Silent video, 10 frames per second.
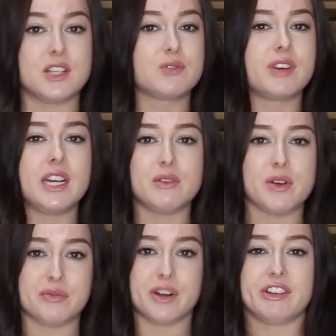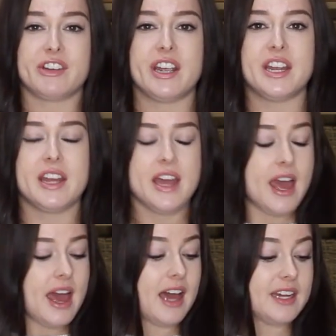It's really refreshing
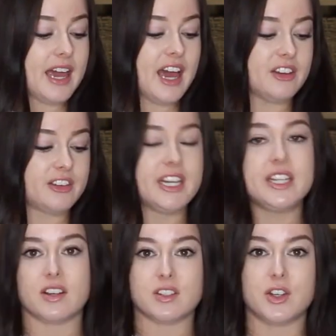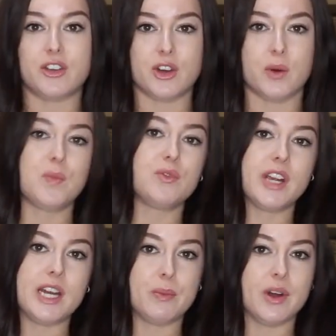and it actually does the job
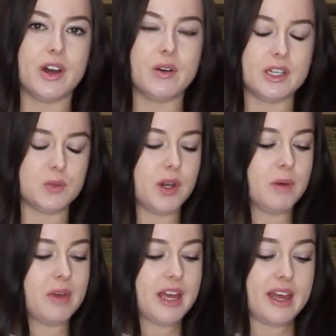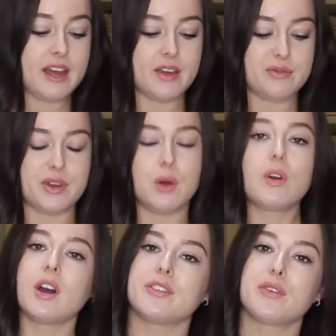really well as well. My hair
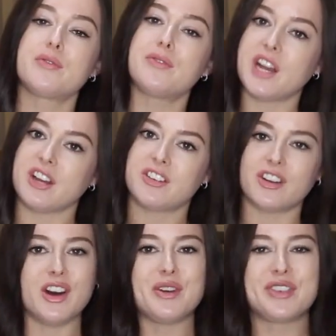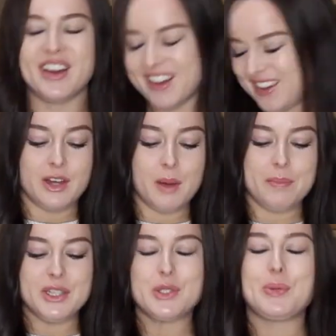felt kind of fresh after.
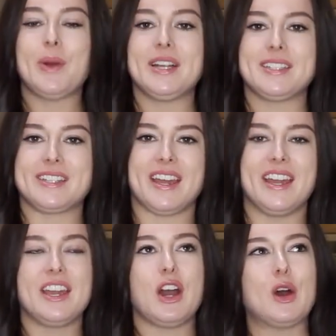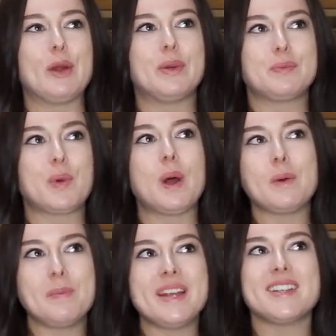Number 20 I would
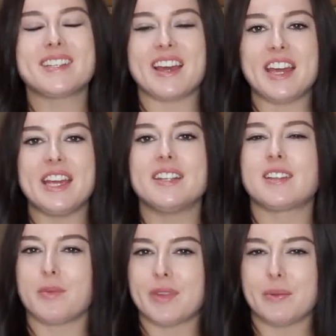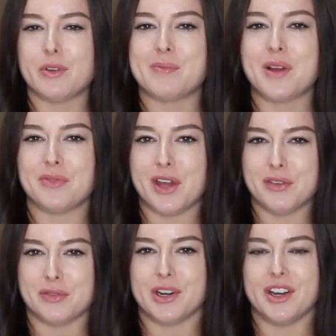probably say is up there with my
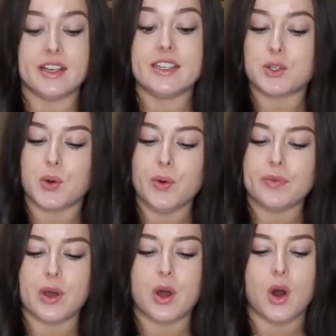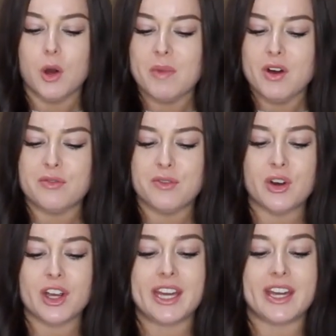favourite. It's called the
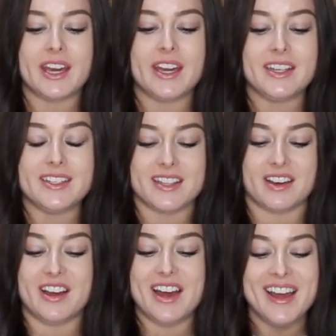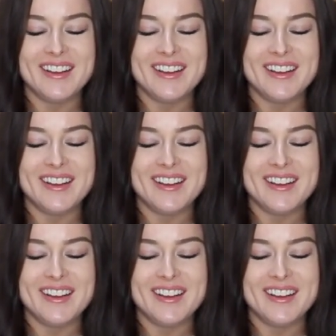Omorovicza.